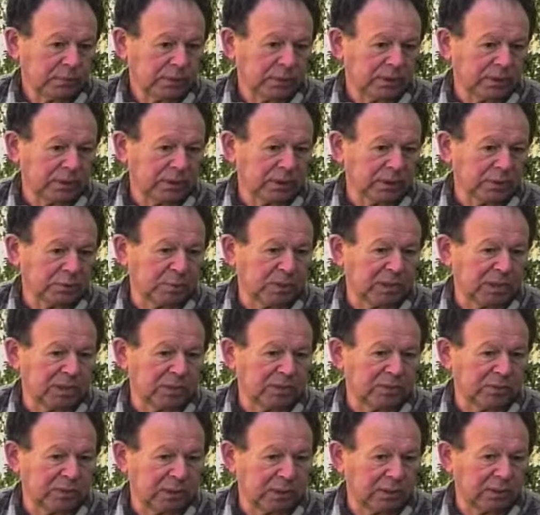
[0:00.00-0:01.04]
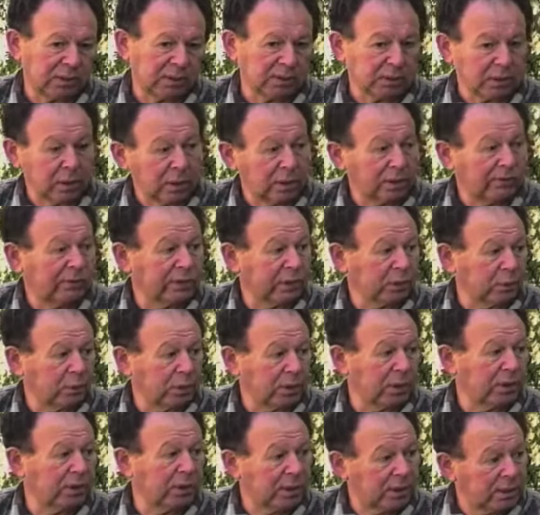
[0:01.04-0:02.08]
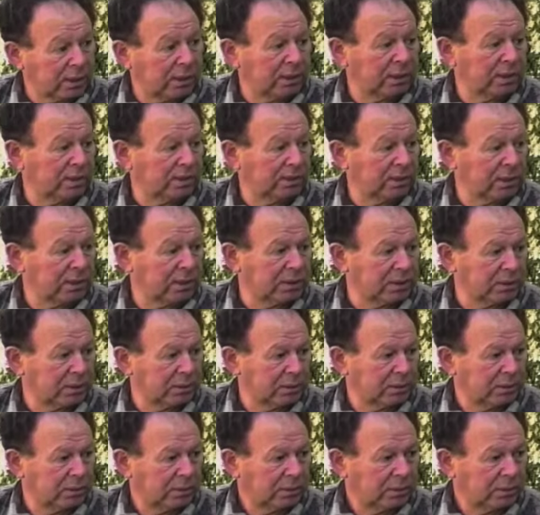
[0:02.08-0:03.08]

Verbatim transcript: that is being strengthened all over the world and in Israel too.